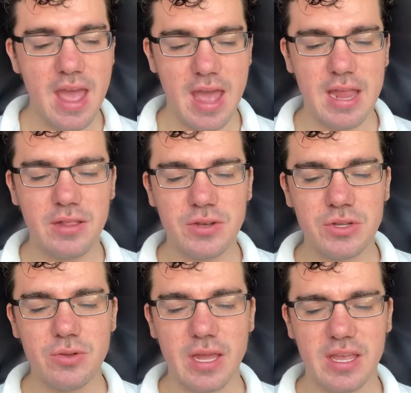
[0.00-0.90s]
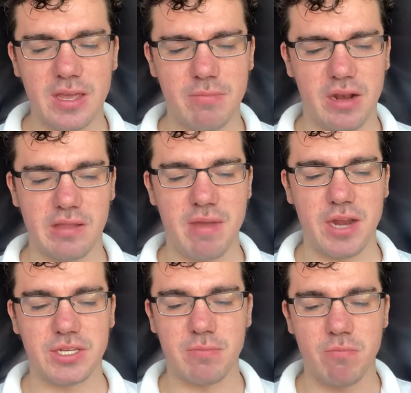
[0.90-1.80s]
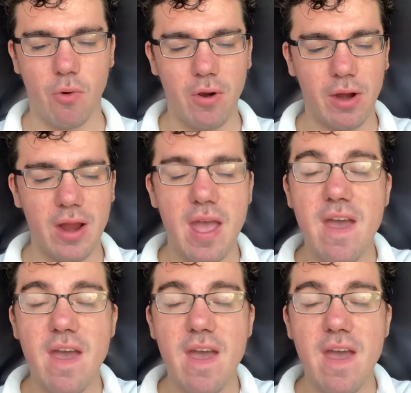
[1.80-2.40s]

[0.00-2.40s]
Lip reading: Aelin knew that he had met his match, and more